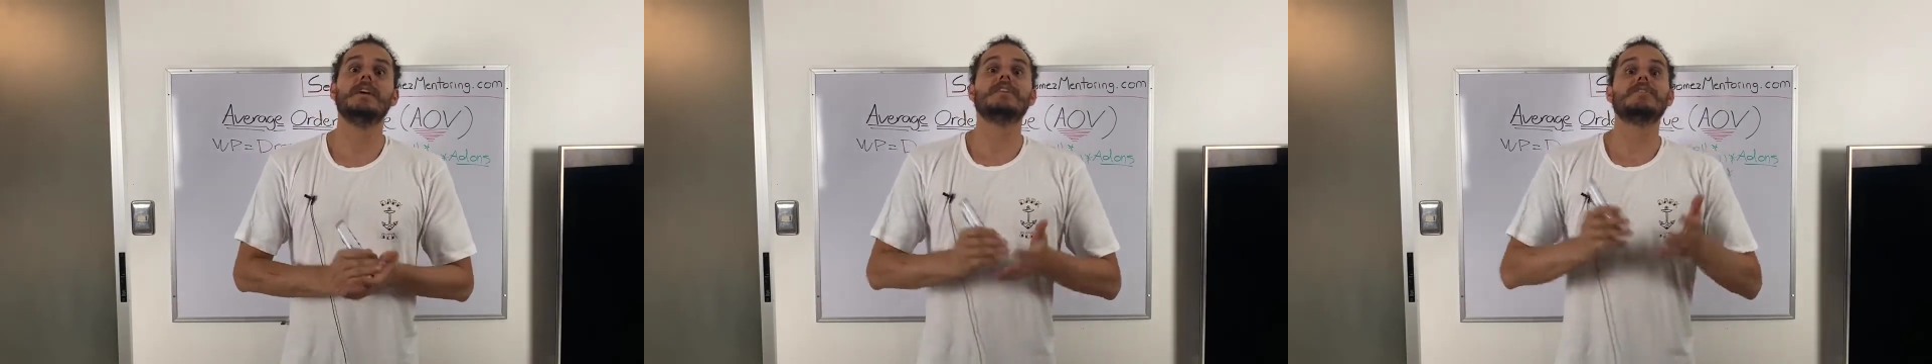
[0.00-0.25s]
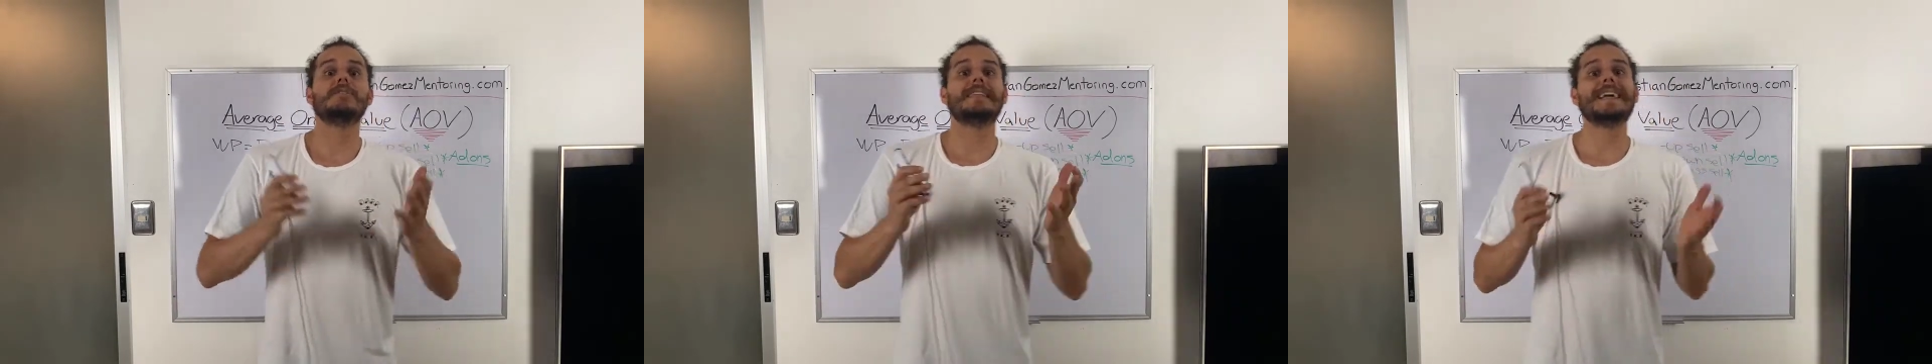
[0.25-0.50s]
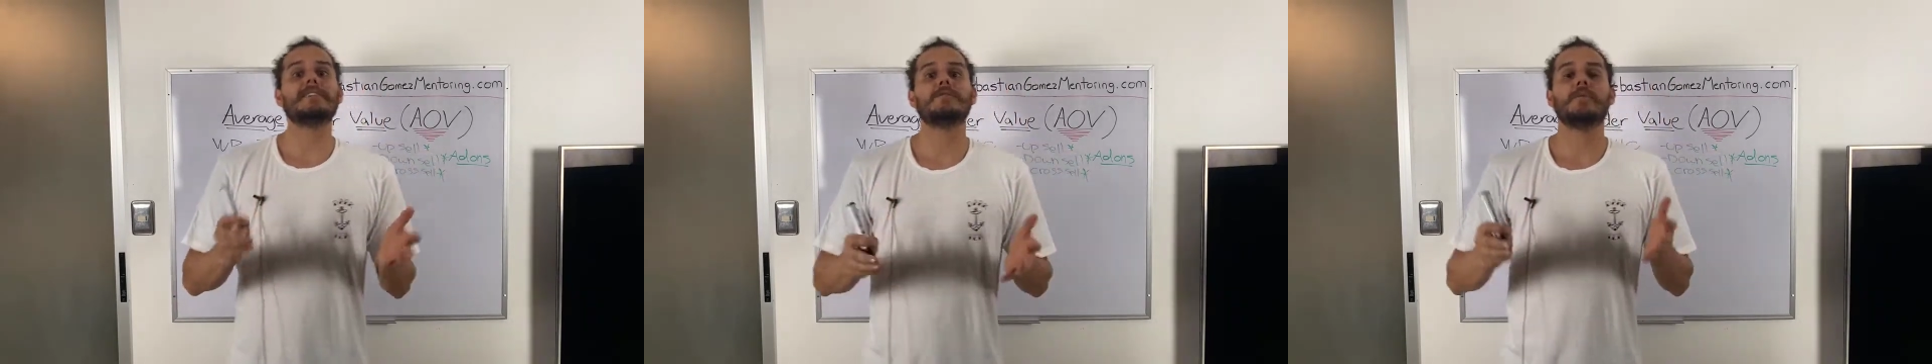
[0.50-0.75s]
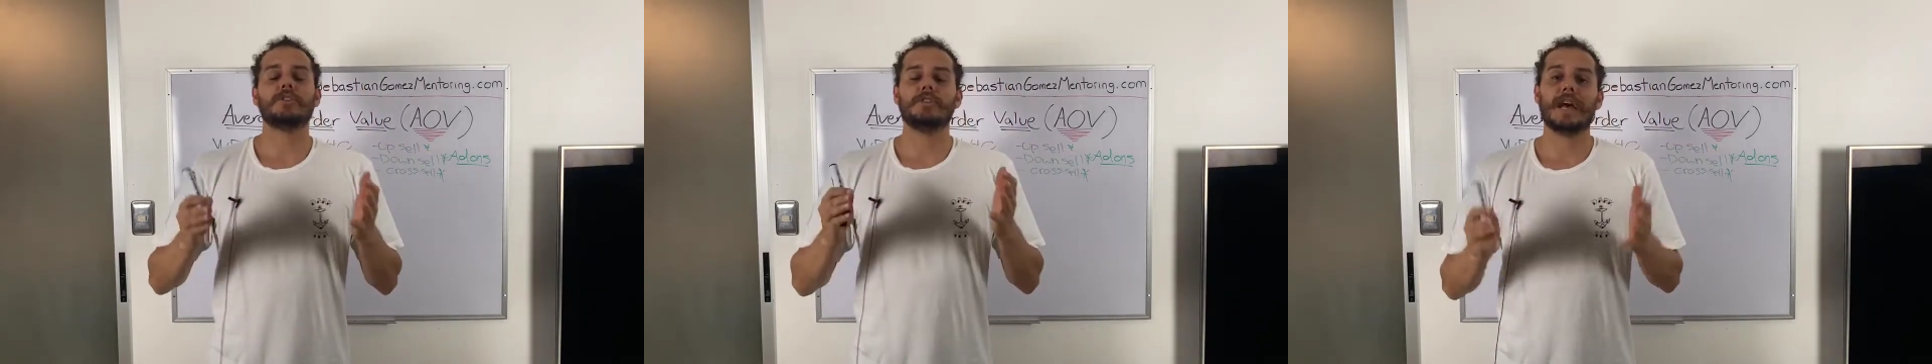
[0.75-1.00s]
So that's
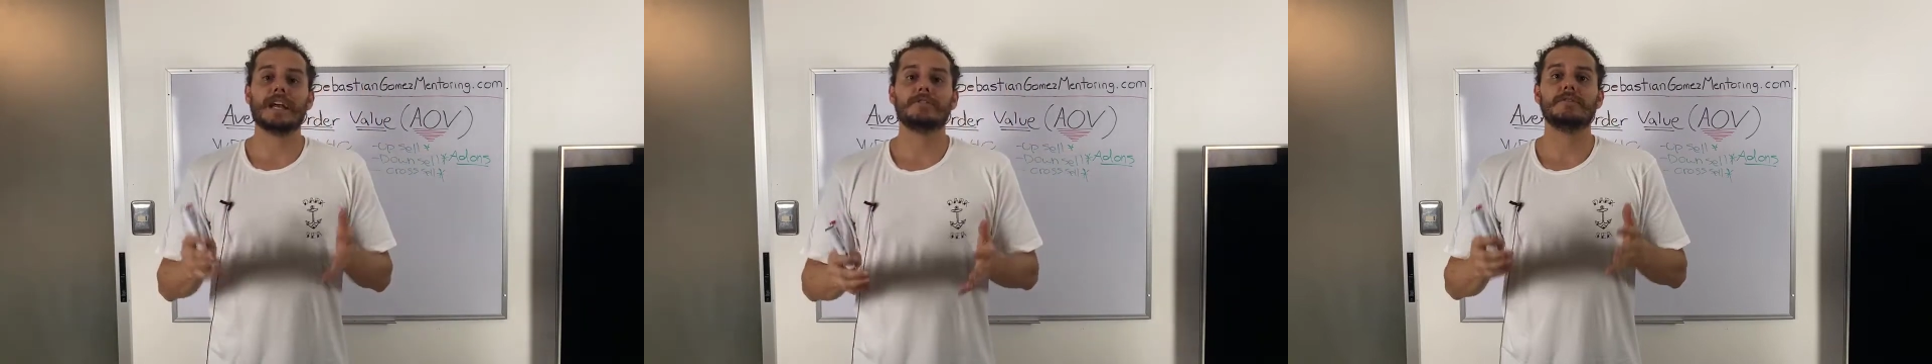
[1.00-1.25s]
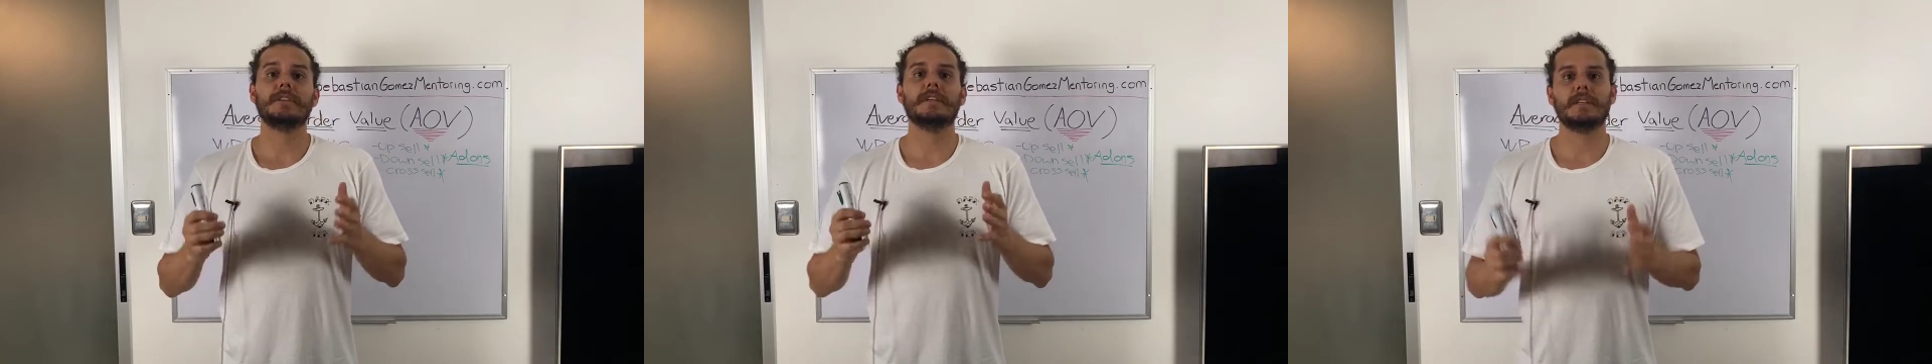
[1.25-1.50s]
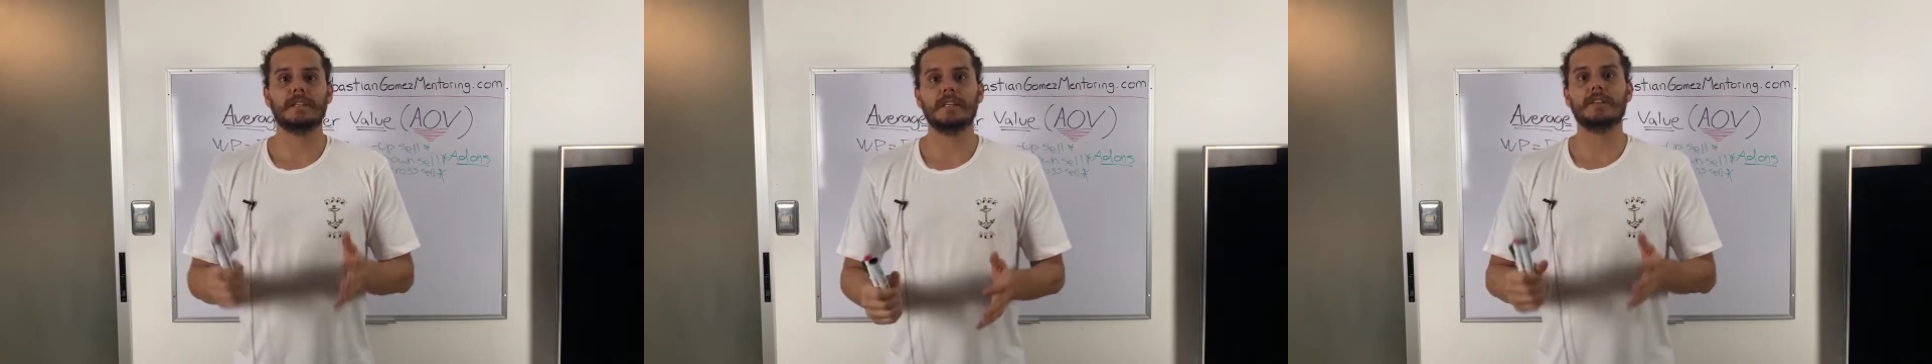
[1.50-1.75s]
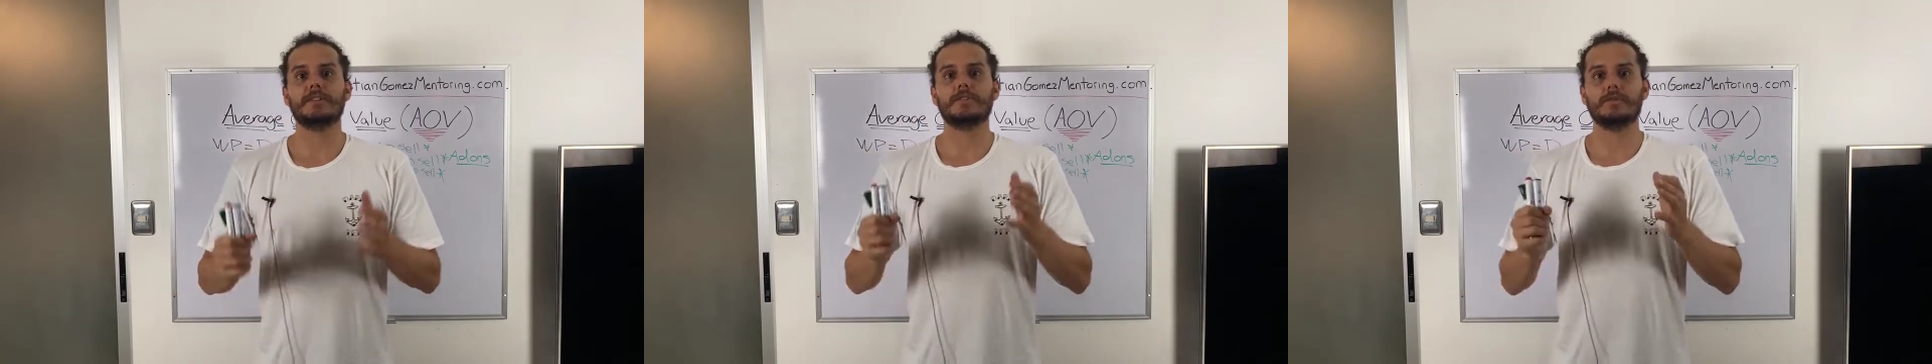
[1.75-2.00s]
what you actually
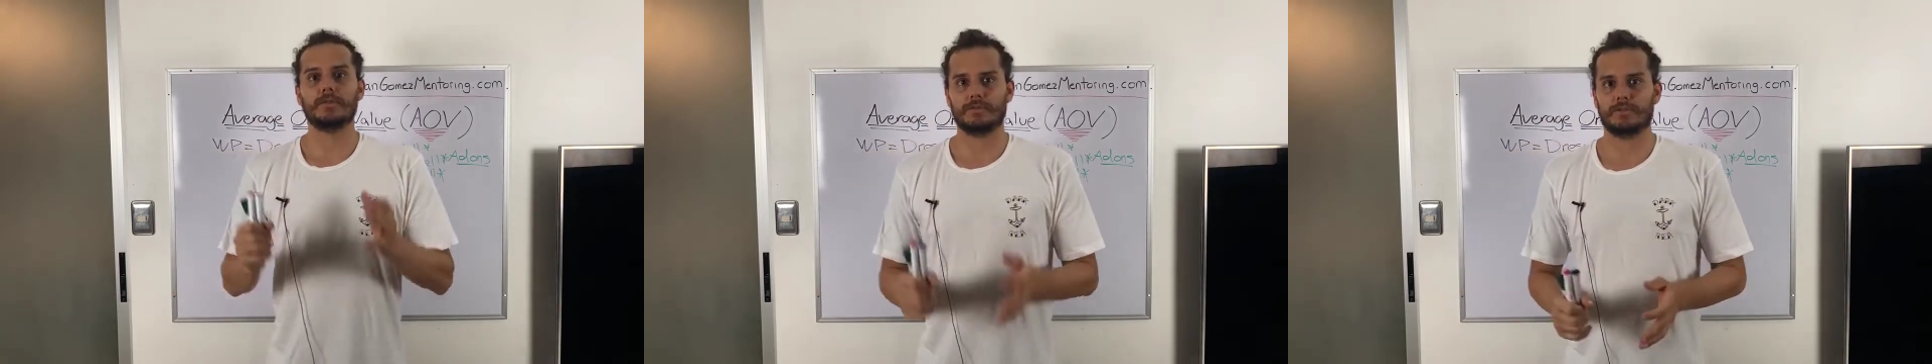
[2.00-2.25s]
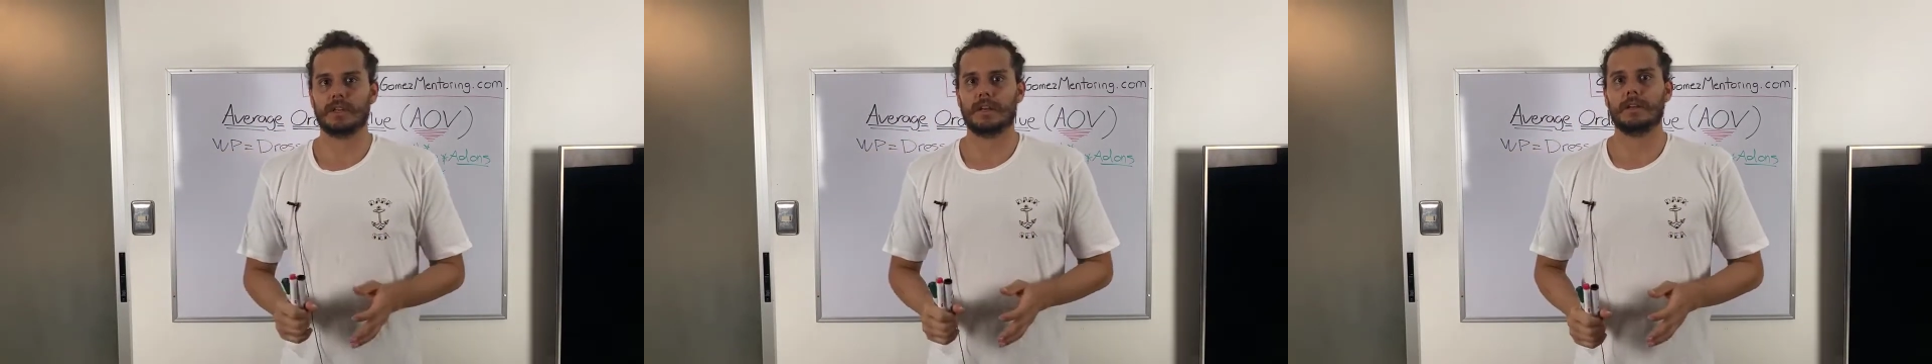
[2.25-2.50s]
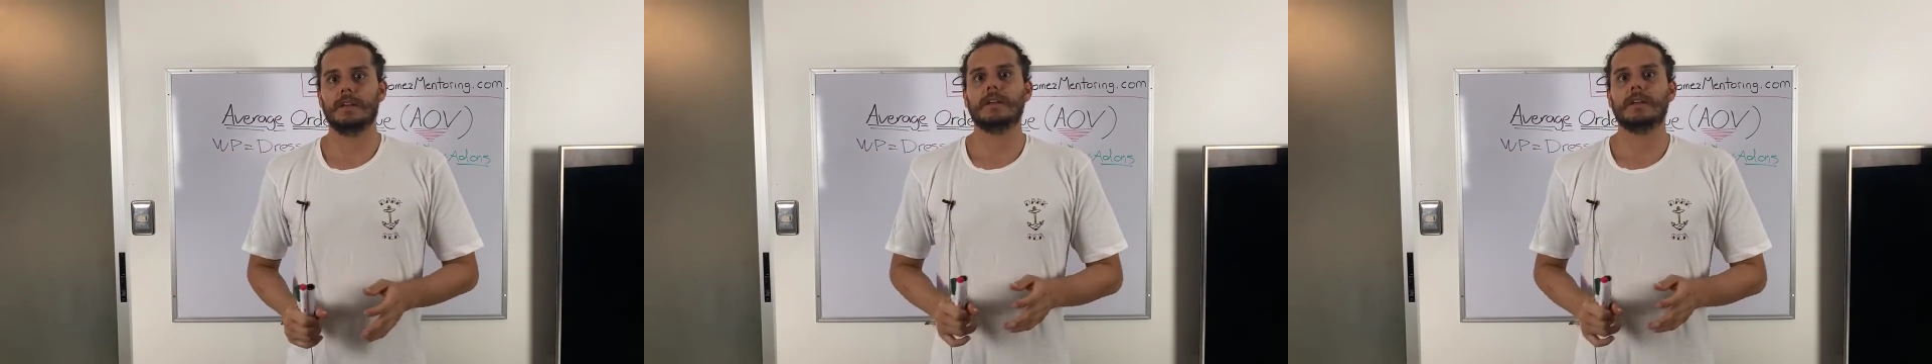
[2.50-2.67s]
need to understand.